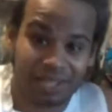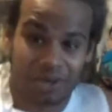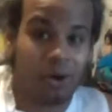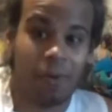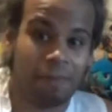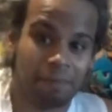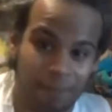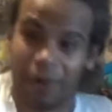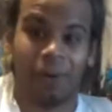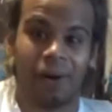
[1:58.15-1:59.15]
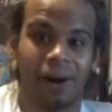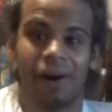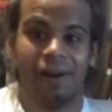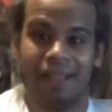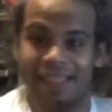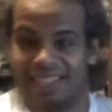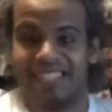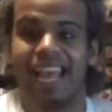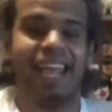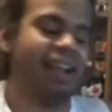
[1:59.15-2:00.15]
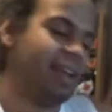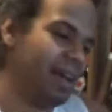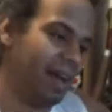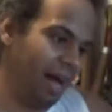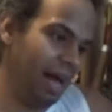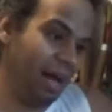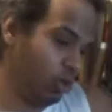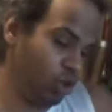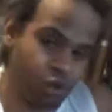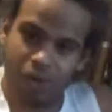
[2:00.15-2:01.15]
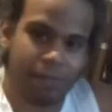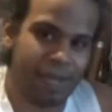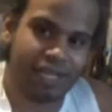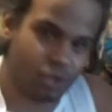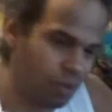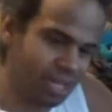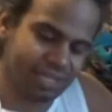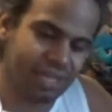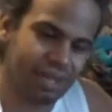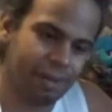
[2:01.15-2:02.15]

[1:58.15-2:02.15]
let's go pre-order this date. Soon as it